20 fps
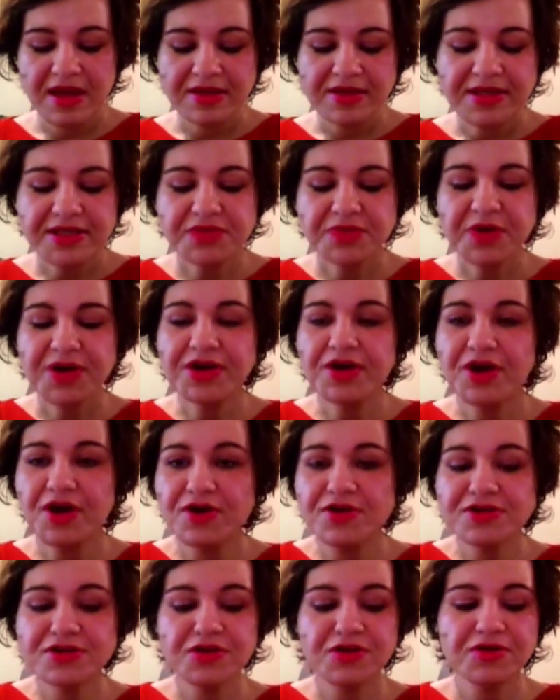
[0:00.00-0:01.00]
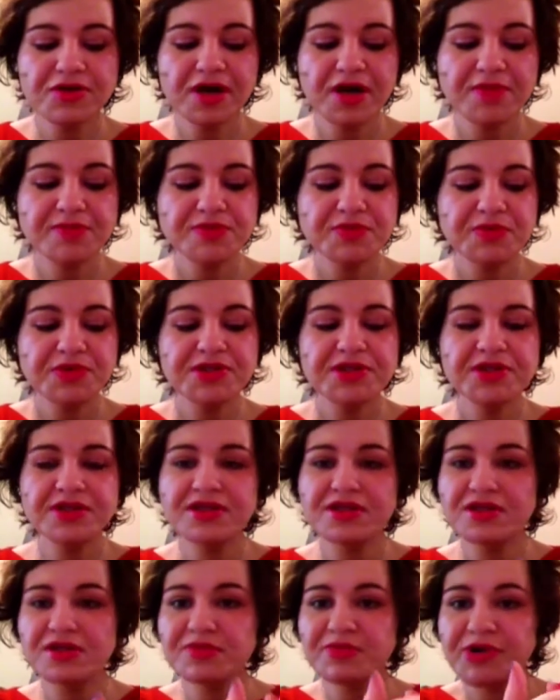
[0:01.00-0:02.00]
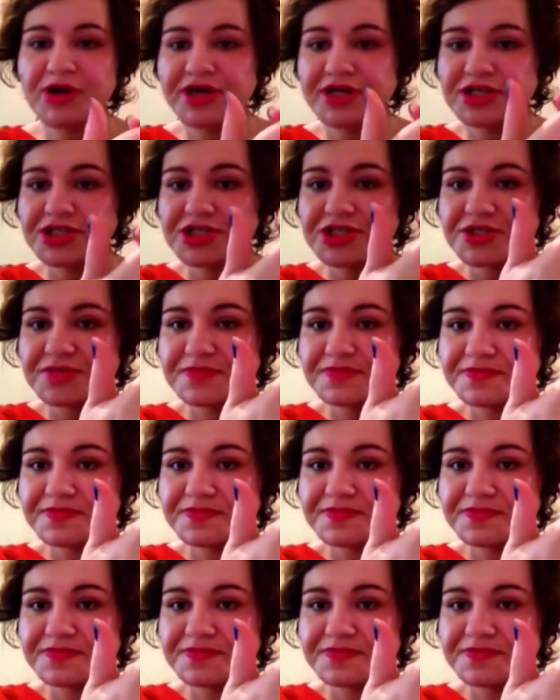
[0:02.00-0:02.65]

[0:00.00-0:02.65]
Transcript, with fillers: This one also comes with a little brush.